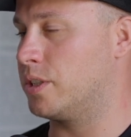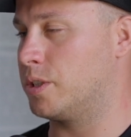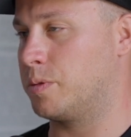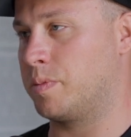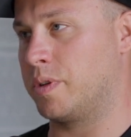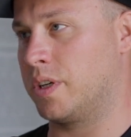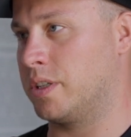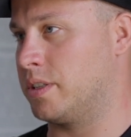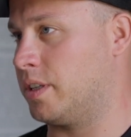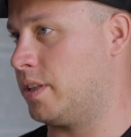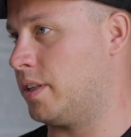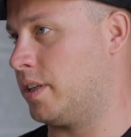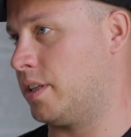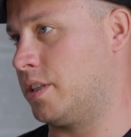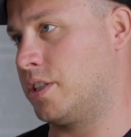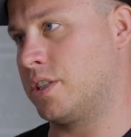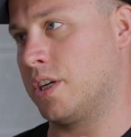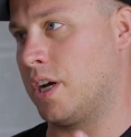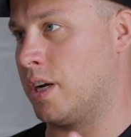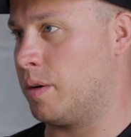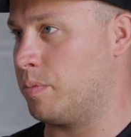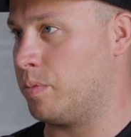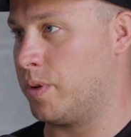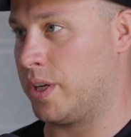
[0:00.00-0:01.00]
just because I think it
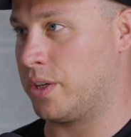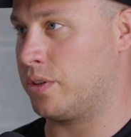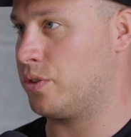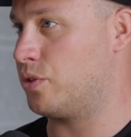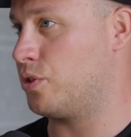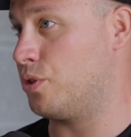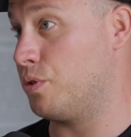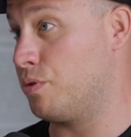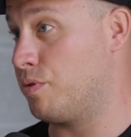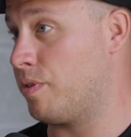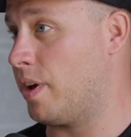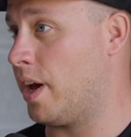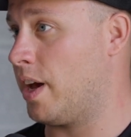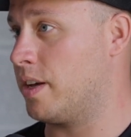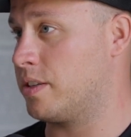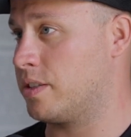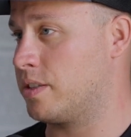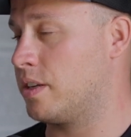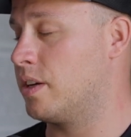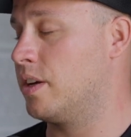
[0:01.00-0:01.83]
shot up like too fast.